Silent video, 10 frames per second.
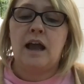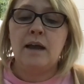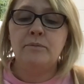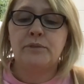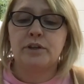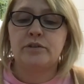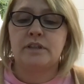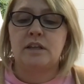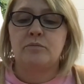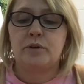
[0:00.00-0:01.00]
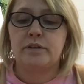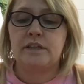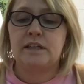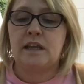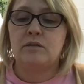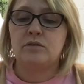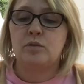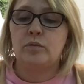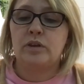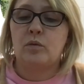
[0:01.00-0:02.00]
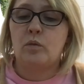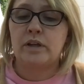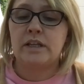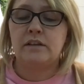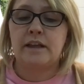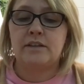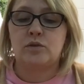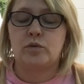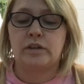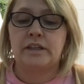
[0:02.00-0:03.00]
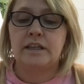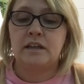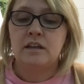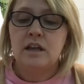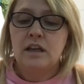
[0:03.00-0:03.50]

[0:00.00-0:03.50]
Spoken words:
I'm thirsty, Percy announced, with a warning glance toward Aaliyah.